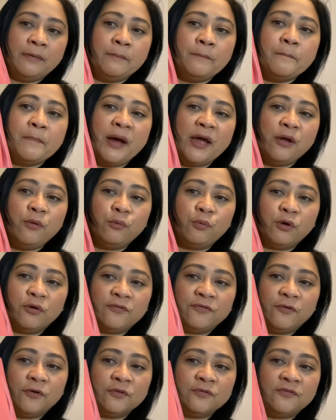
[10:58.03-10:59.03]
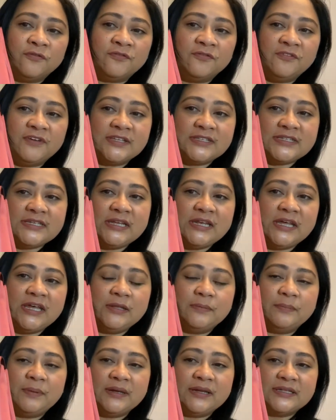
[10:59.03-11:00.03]
My work phone fits in
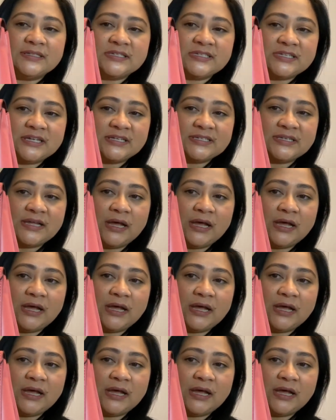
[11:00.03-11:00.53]
it, but it sticks